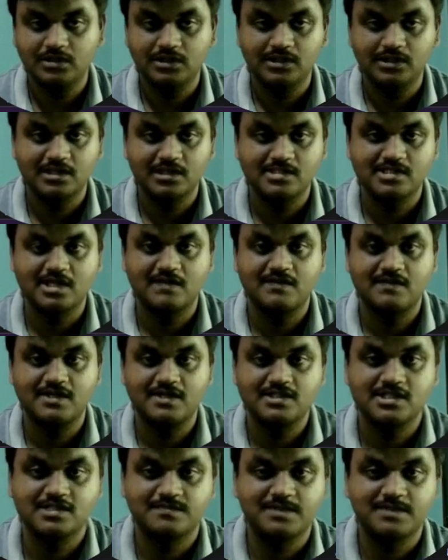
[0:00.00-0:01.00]
in the
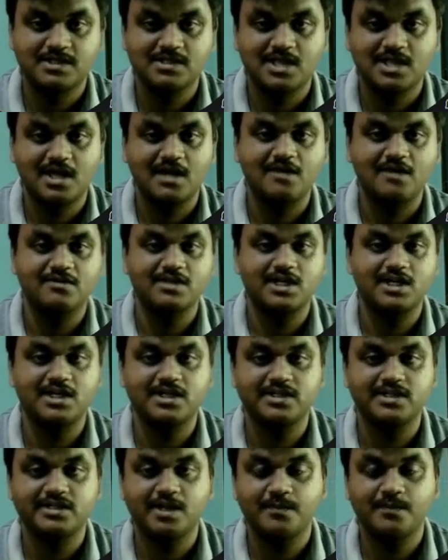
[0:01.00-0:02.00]
services page I have
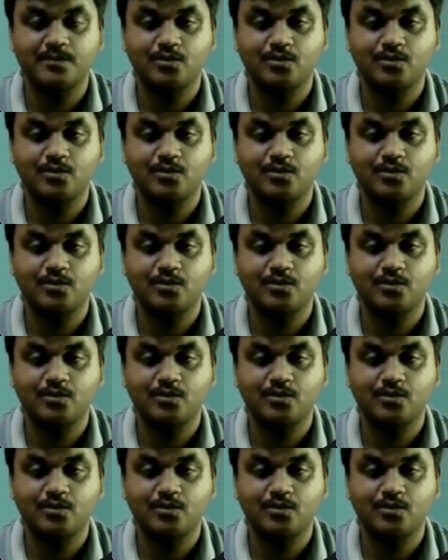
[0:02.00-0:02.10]
created the